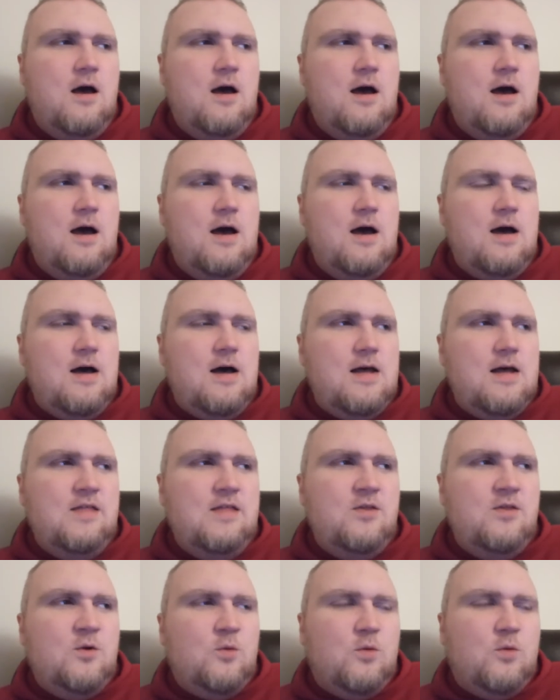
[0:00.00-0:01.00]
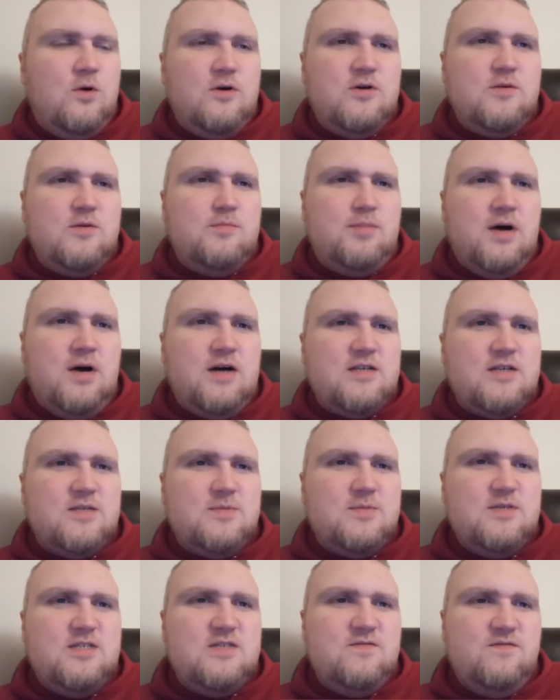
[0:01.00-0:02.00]
uh, and there were
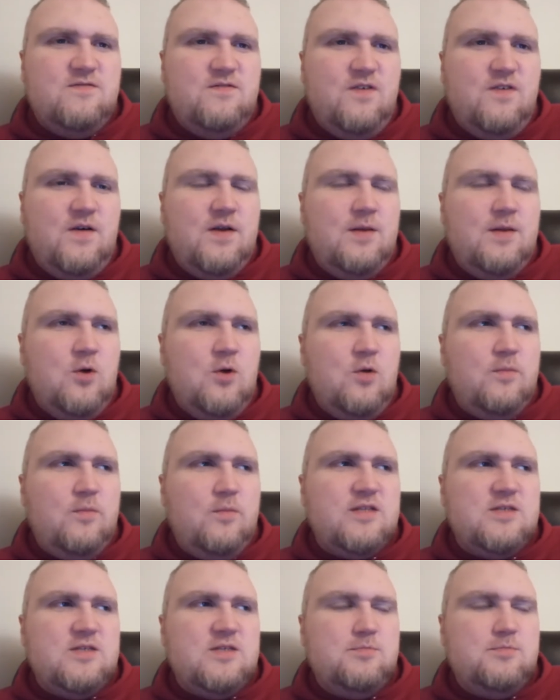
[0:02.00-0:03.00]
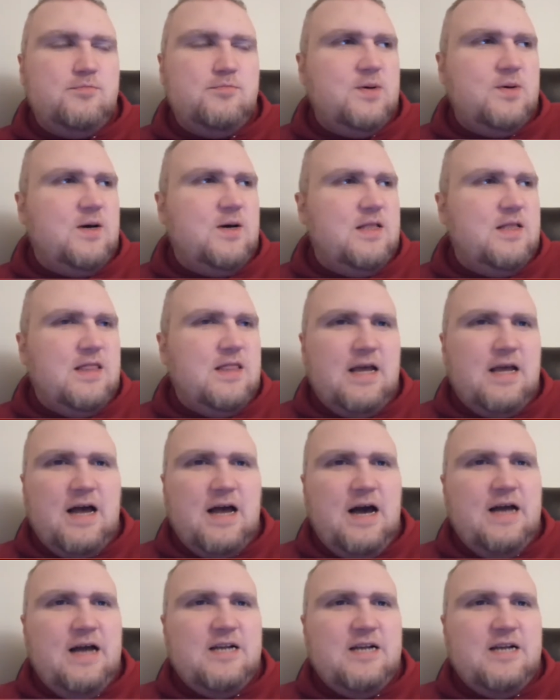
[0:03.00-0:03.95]
possibly some funny moments, but like I